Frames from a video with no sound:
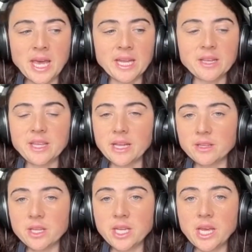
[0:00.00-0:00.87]
And at the end
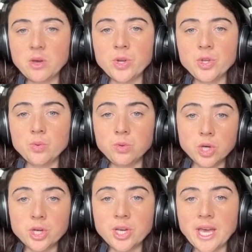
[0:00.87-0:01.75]
of the day, when you
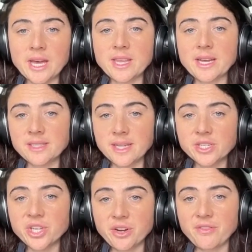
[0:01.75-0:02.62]
look at that
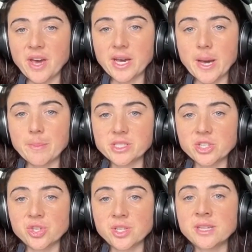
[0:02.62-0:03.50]
dietary fat
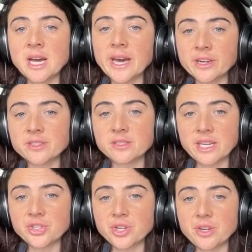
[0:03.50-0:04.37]
composition, it's higher in
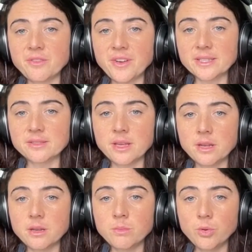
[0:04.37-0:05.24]
saturated fats
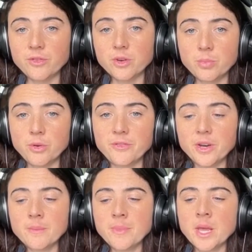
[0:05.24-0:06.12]
than MUFA and
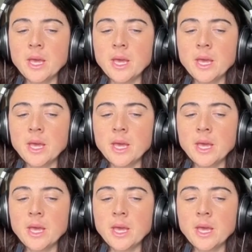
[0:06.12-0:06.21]
PUFA.